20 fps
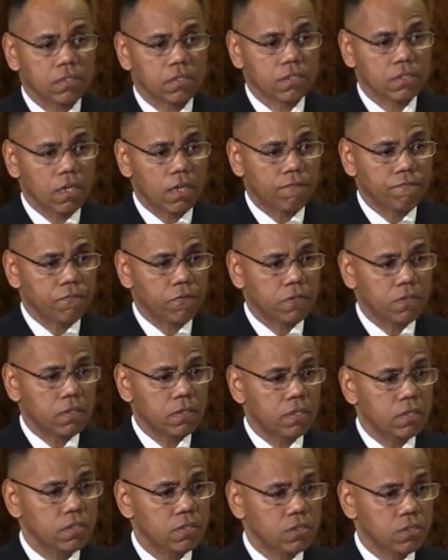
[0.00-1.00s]
San
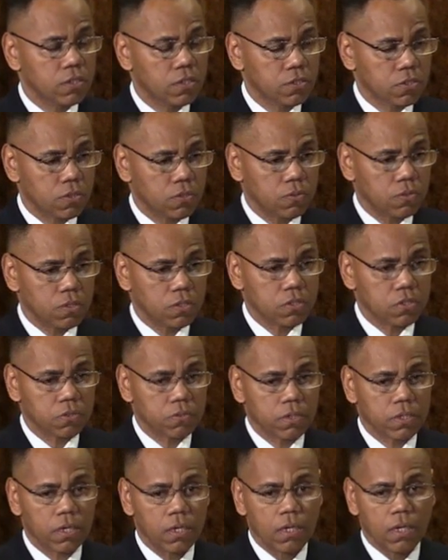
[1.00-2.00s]
Francisco
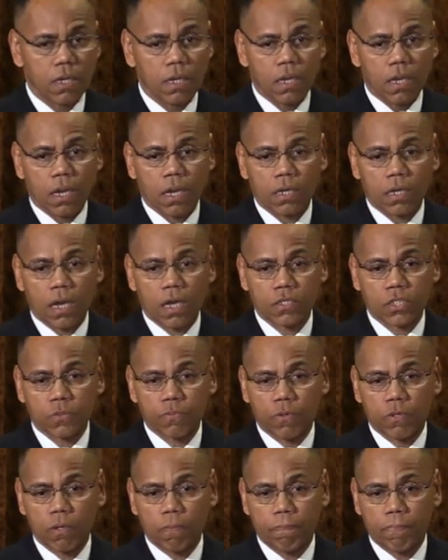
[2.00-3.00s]
District. And I
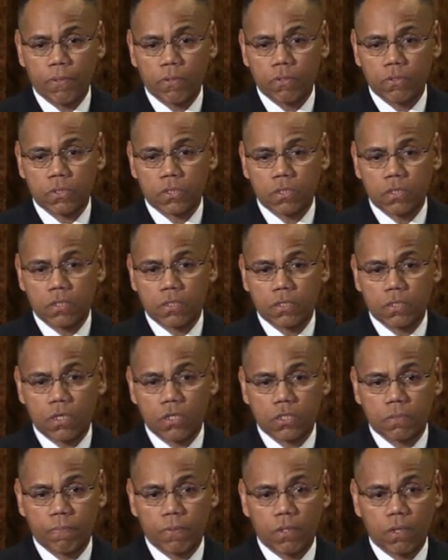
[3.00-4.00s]
just want to personally say
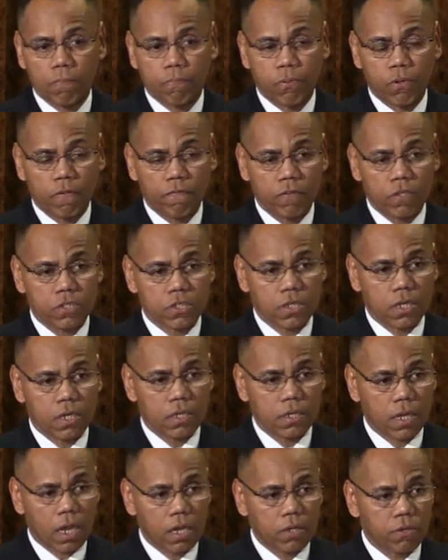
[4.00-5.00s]
it's been a privilege
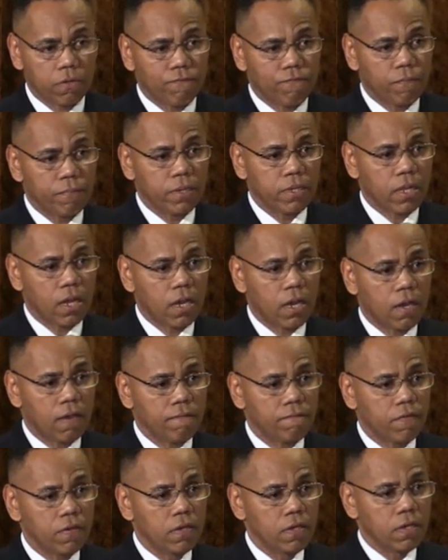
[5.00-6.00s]
and an honor for me to
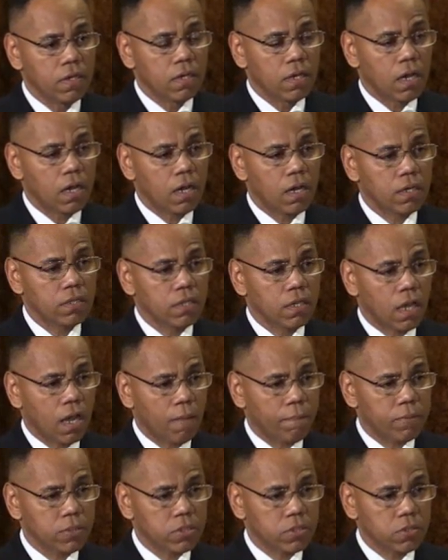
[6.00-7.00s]
have the
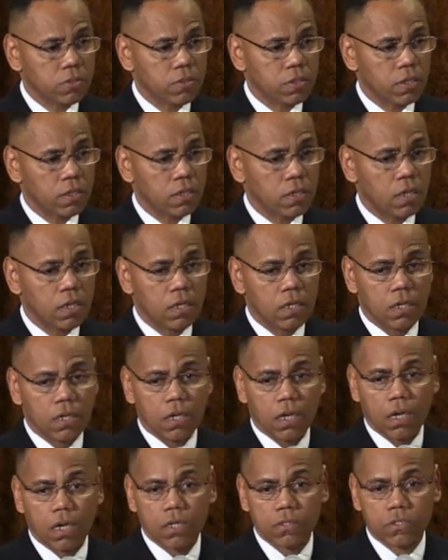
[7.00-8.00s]
opportunity
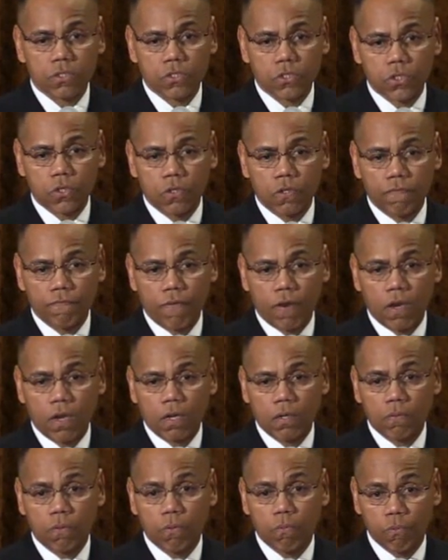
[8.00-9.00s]
to serve
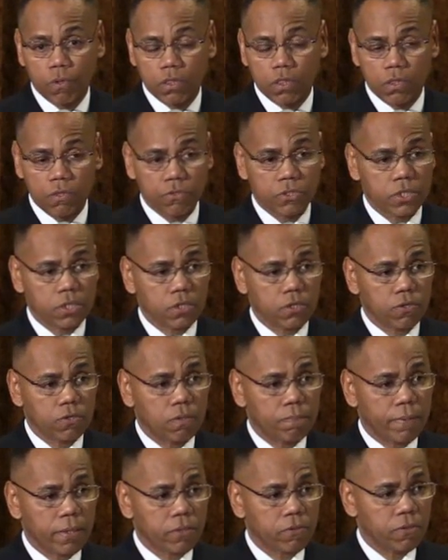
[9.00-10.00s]
with Lieutenant
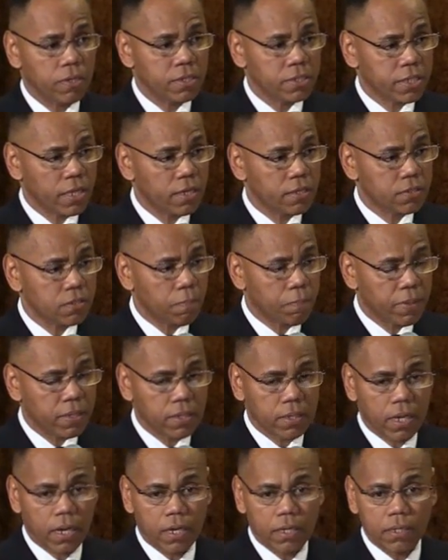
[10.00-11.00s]
Colonel Baker. He's heading to the
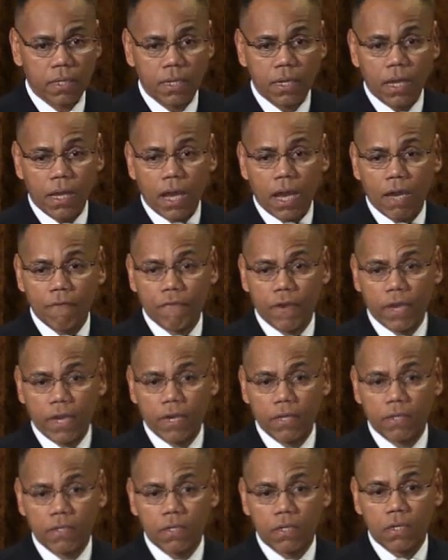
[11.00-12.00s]
Pentagon. I've
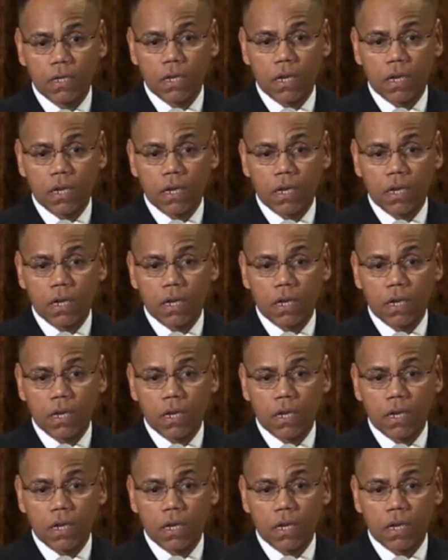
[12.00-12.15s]
had